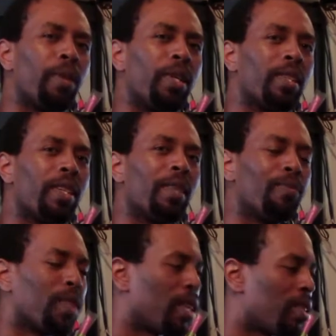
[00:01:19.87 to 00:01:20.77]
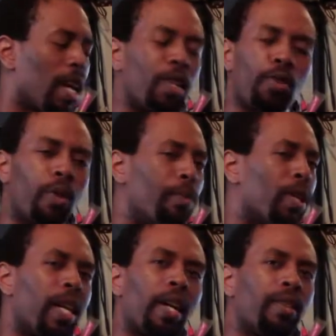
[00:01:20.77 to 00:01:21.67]
But um, I said I just want to
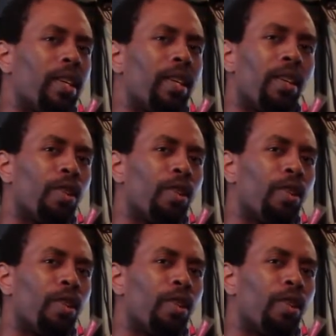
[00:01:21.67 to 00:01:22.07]
put it out there.